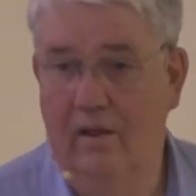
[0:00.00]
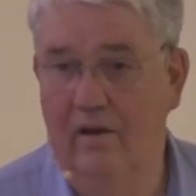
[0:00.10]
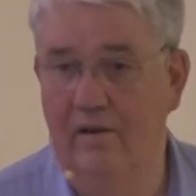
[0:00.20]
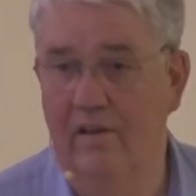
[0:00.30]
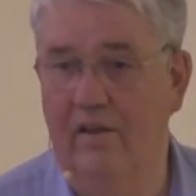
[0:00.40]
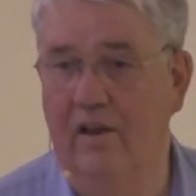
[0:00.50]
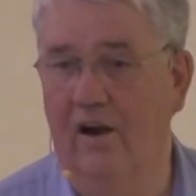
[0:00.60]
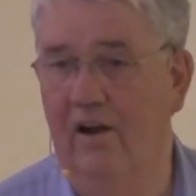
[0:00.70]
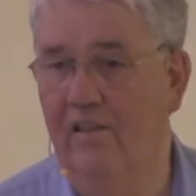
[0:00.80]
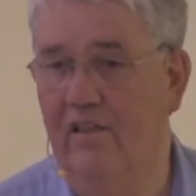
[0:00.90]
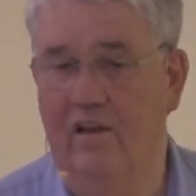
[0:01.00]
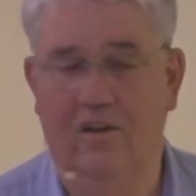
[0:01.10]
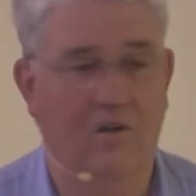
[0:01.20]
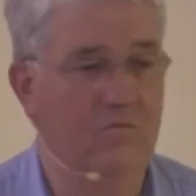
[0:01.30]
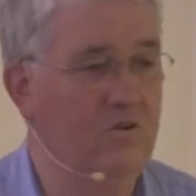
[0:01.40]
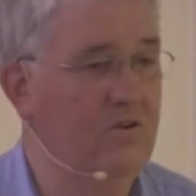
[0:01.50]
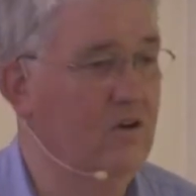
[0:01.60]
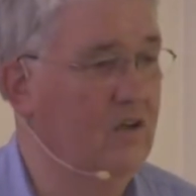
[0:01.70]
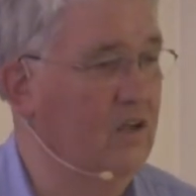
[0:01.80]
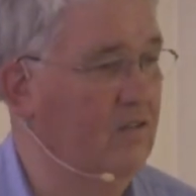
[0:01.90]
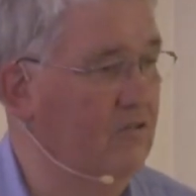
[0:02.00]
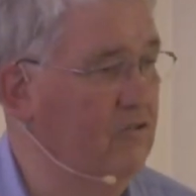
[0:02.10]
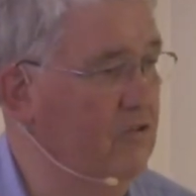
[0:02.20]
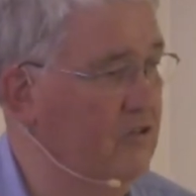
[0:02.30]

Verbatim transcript: And he carried that communion kit through